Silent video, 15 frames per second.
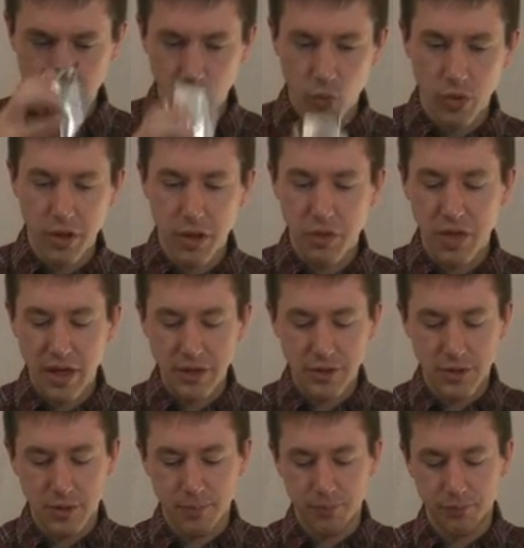One of the
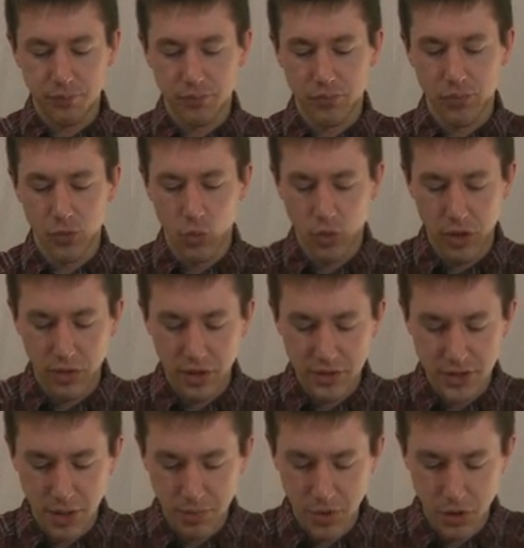things
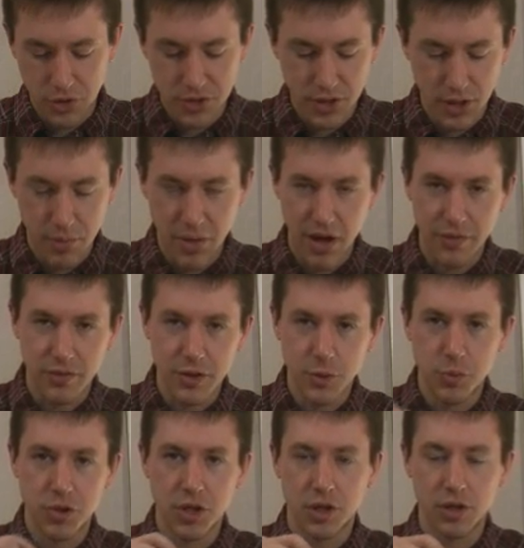I'm noticing about this
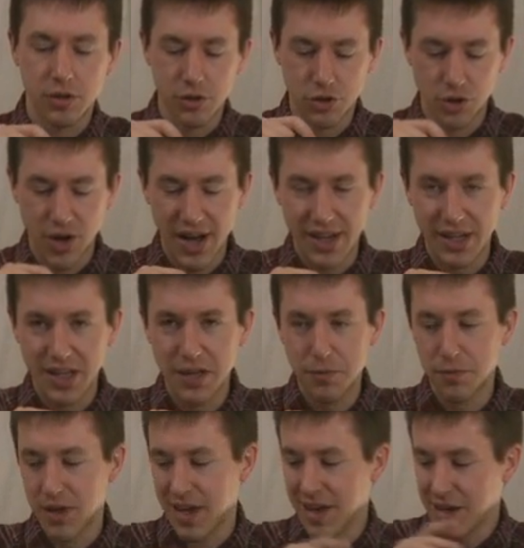particular dry
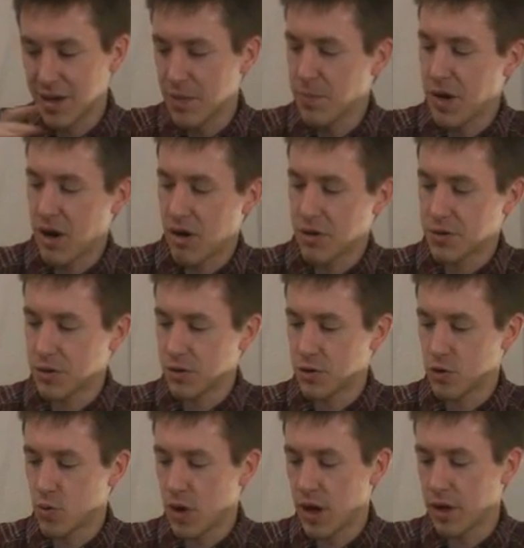leaf in comparison
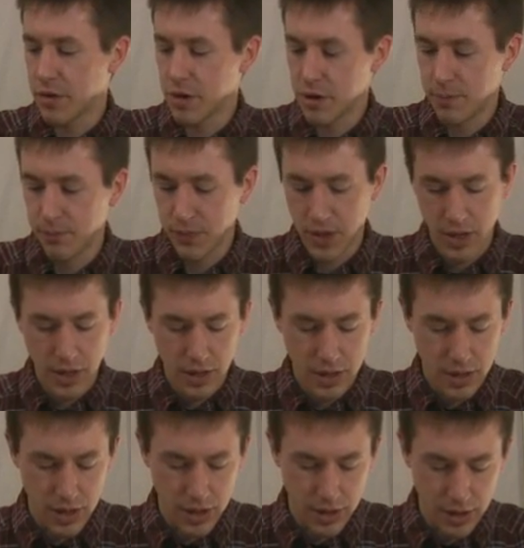to other
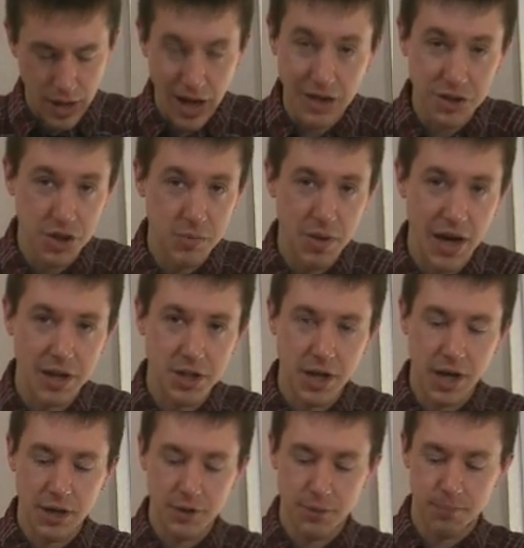Anji
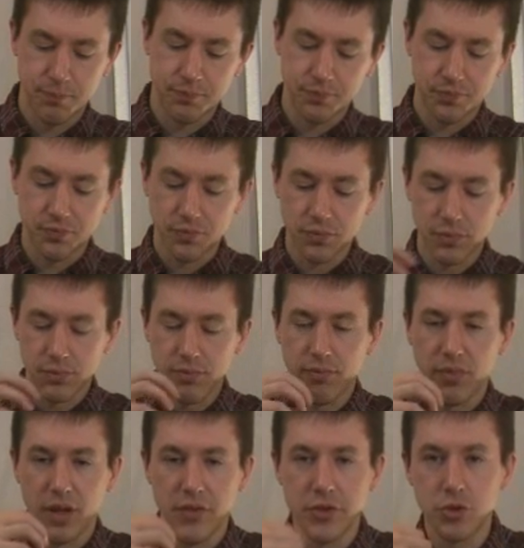Baichas,
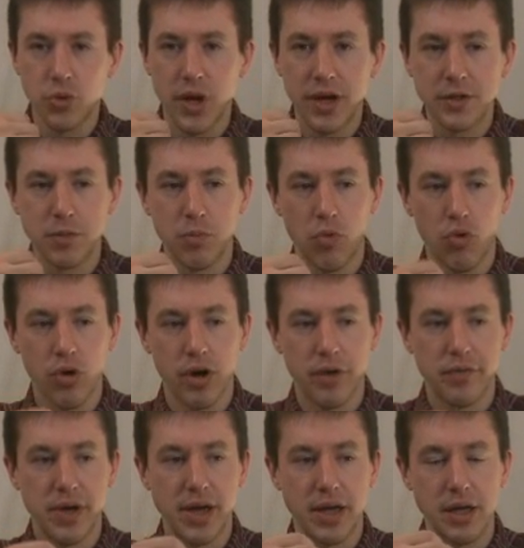this one has more
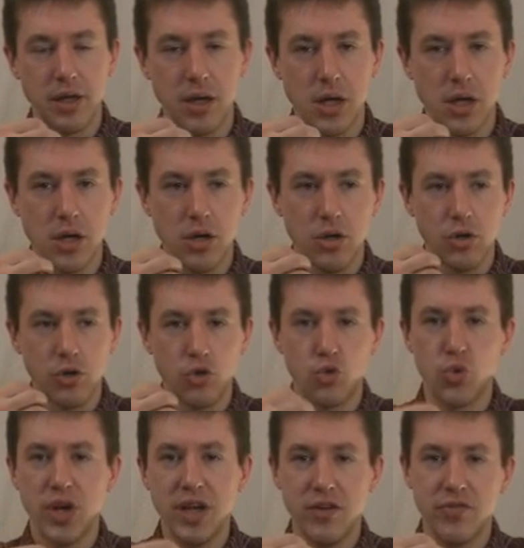of a
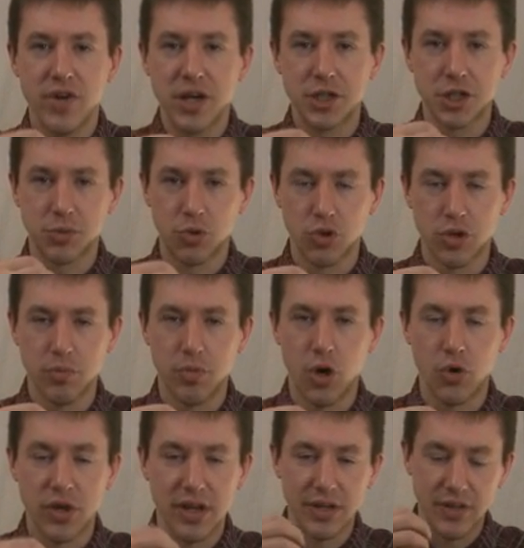green vegetable
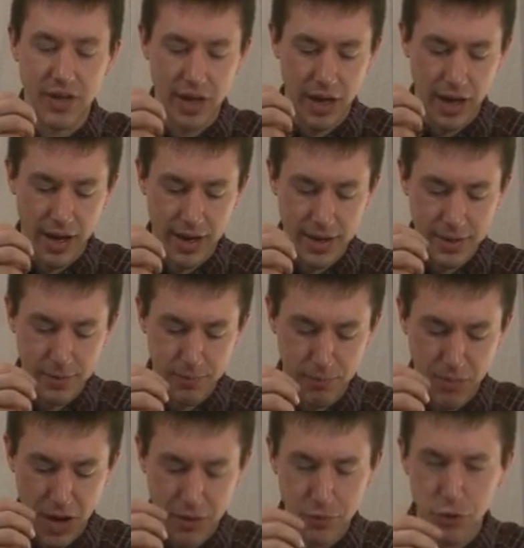component.
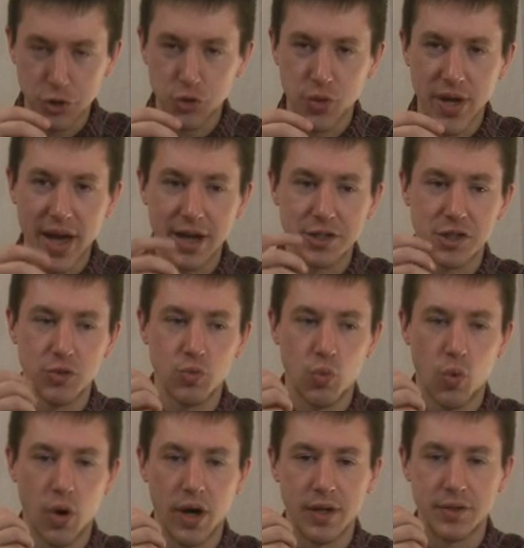My first reaction
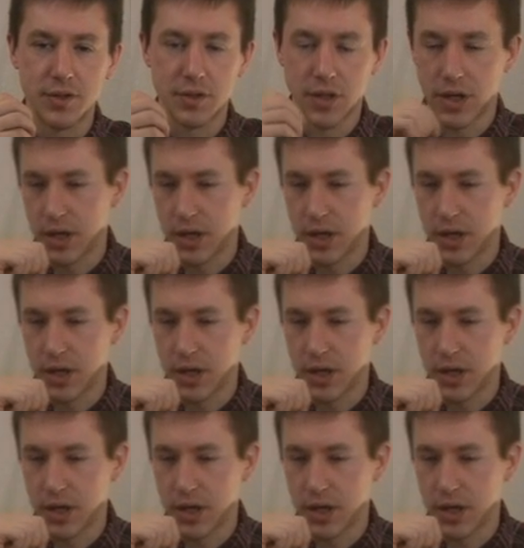was